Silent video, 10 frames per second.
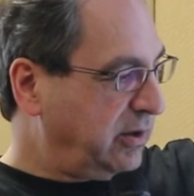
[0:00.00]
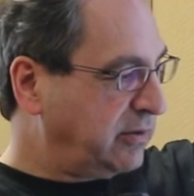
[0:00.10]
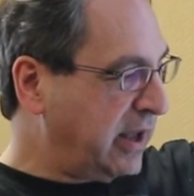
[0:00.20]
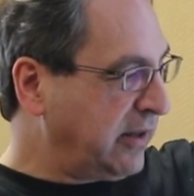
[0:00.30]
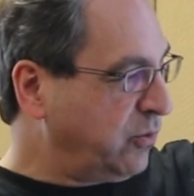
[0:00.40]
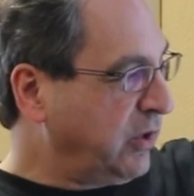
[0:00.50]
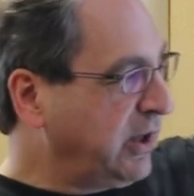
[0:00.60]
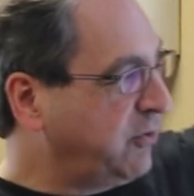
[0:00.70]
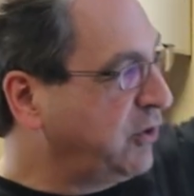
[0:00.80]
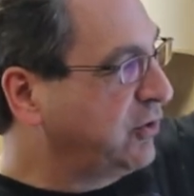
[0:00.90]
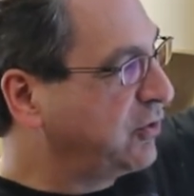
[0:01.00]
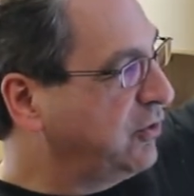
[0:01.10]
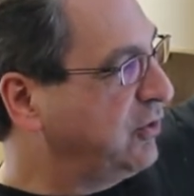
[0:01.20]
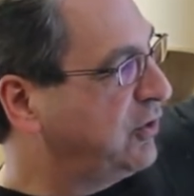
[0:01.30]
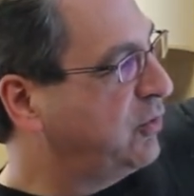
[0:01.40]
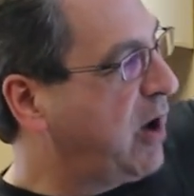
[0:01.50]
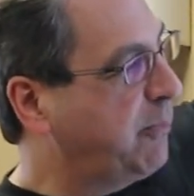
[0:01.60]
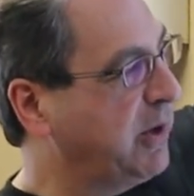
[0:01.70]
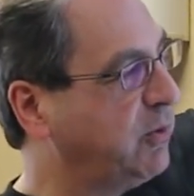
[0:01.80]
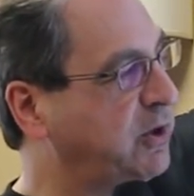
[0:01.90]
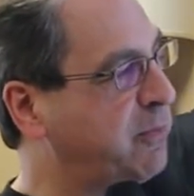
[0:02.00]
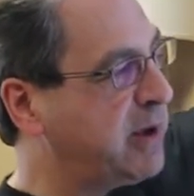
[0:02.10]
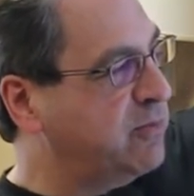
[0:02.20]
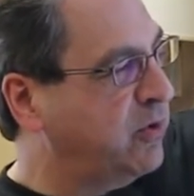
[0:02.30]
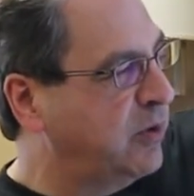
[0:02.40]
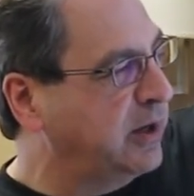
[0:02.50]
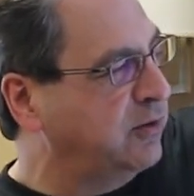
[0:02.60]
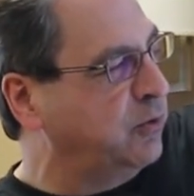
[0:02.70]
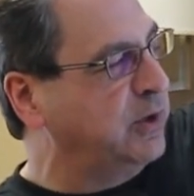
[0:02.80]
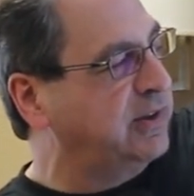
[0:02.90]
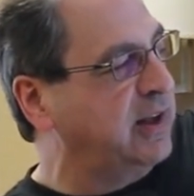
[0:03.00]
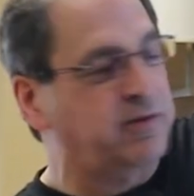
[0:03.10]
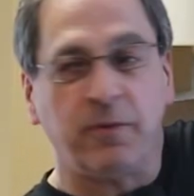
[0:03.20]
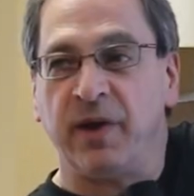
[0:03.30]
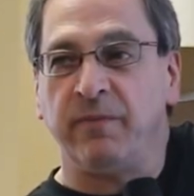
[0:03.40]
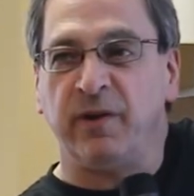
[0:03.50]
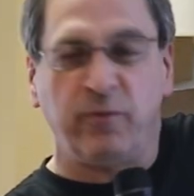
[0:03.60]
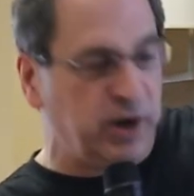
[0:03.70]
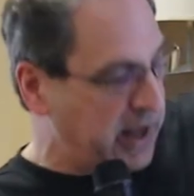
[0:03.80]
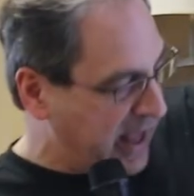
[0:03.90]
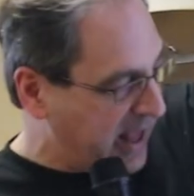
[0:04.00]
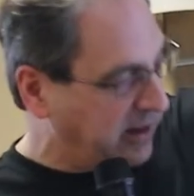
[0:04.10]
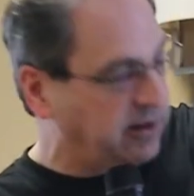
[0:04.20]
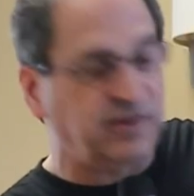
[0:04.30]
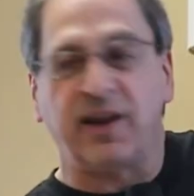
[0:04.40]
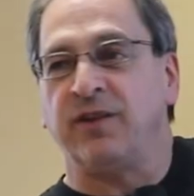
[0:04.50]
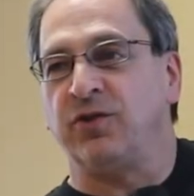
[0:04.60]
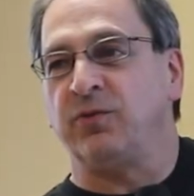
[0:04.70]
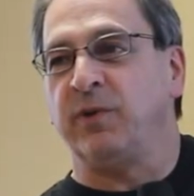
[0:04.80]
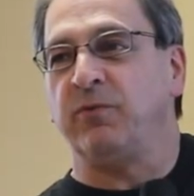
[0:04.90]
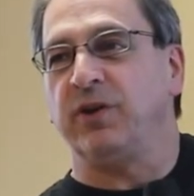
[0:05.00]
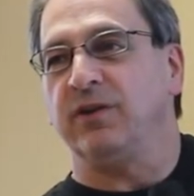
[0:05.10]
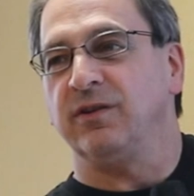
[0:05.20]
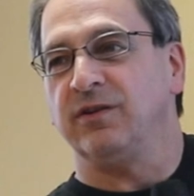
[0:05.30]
that if you do swapping with the main memory, it will save the main memory and the status memory.